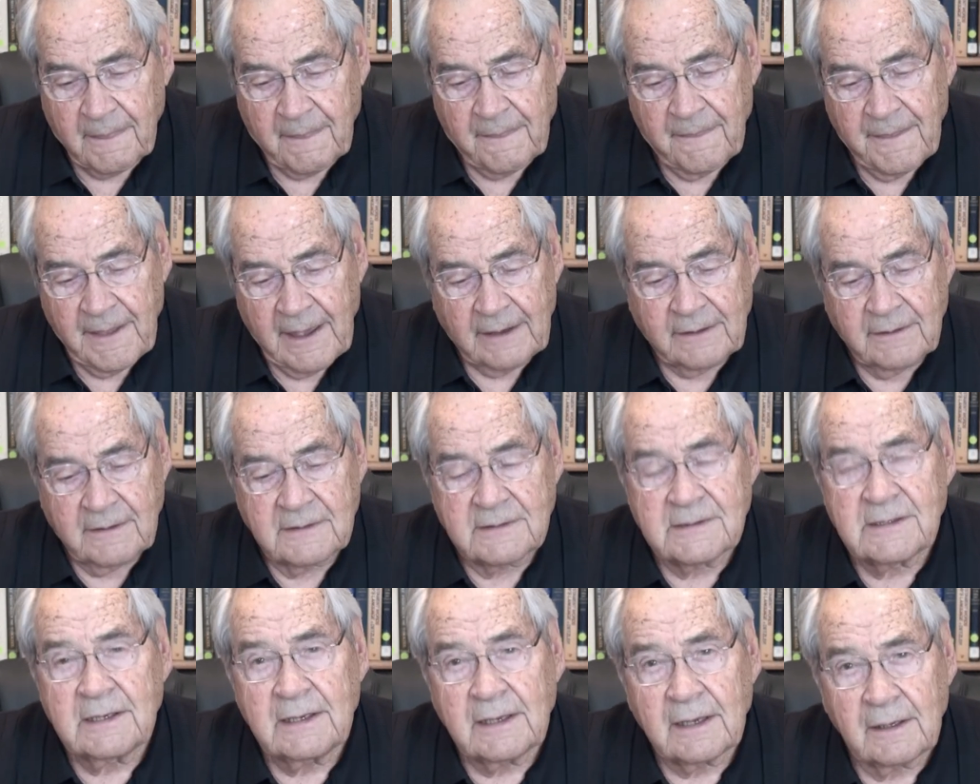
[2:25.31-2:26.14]
That
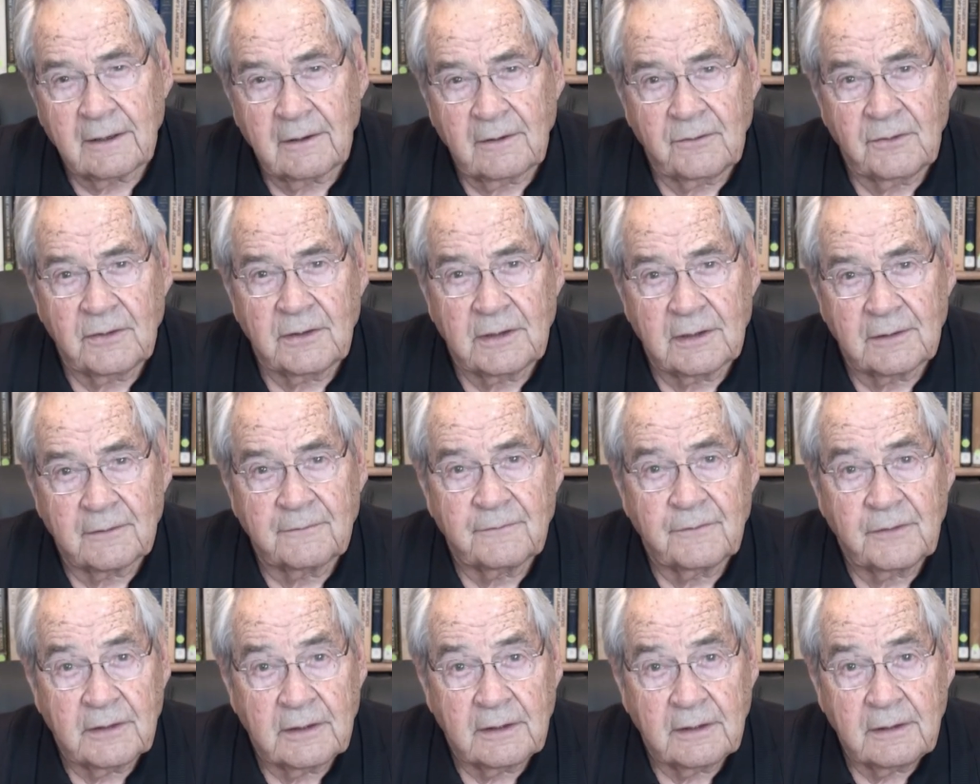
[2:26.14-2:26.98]
is the end
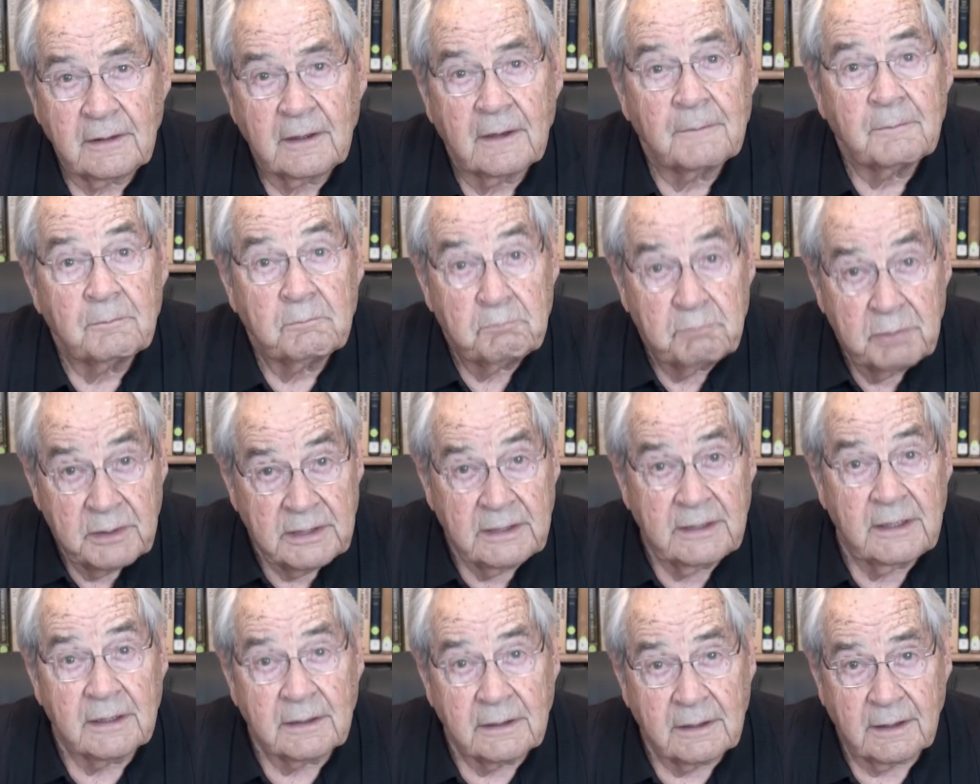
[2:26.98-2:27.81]
of the
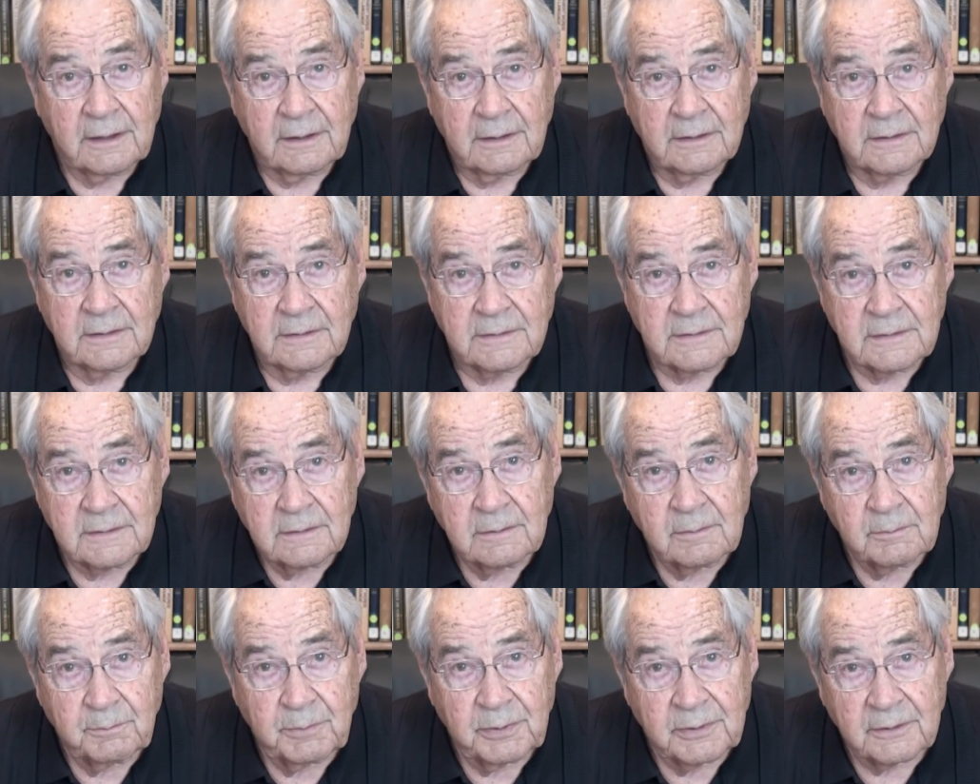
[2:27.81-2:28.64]
beginnings
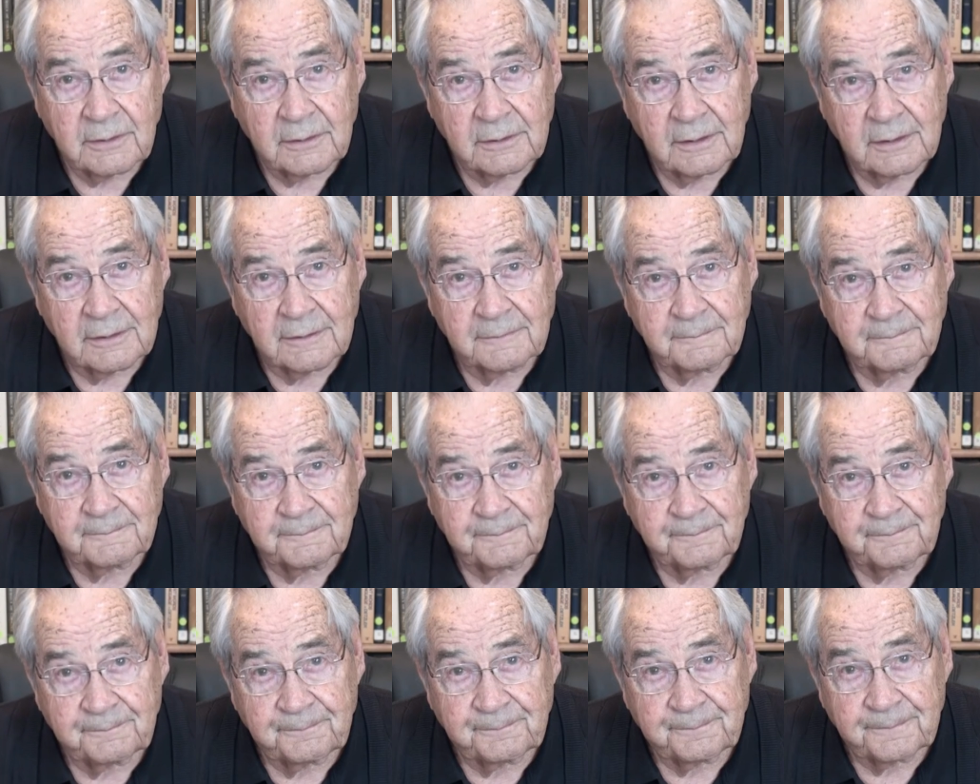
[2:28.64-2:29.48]
period.
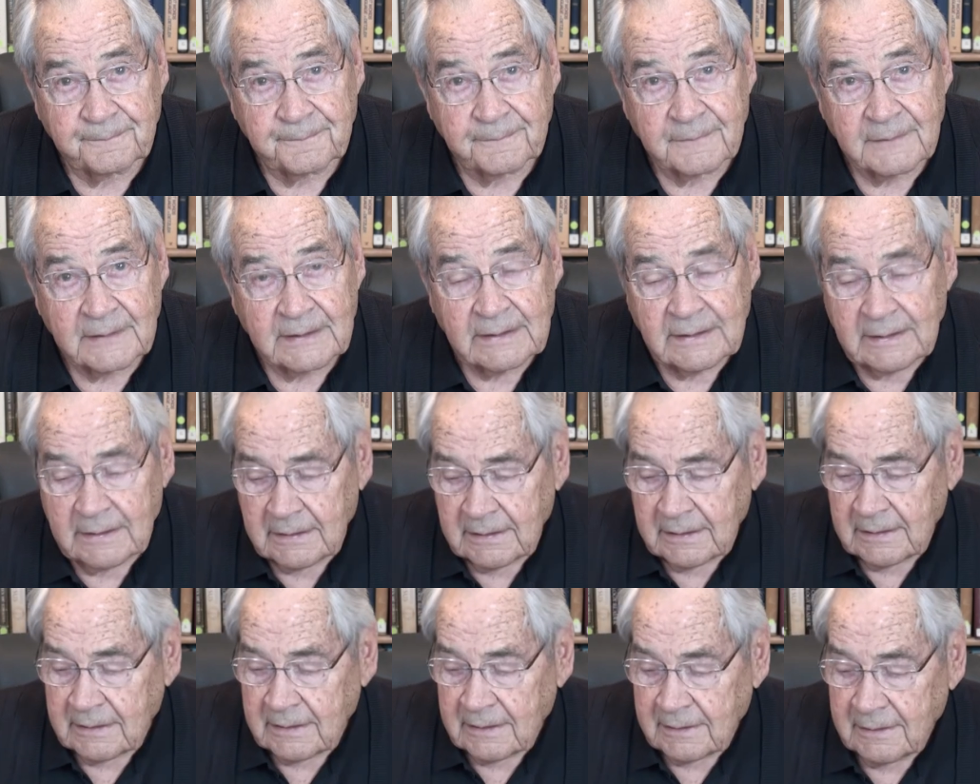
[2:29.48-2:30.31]

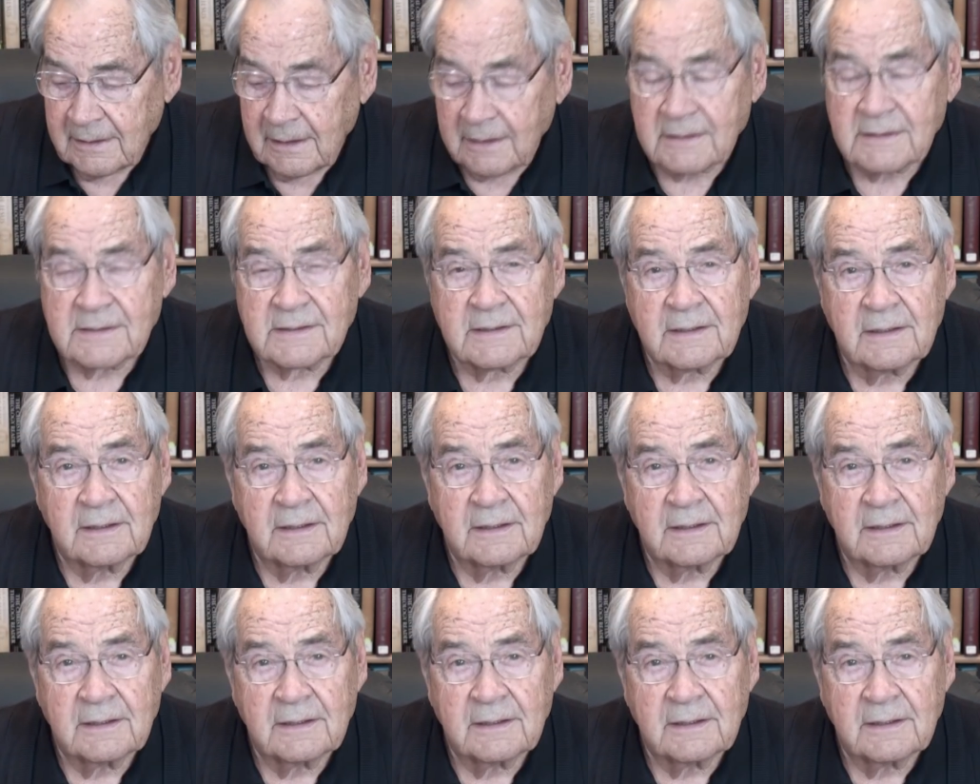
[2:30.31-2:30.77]
Next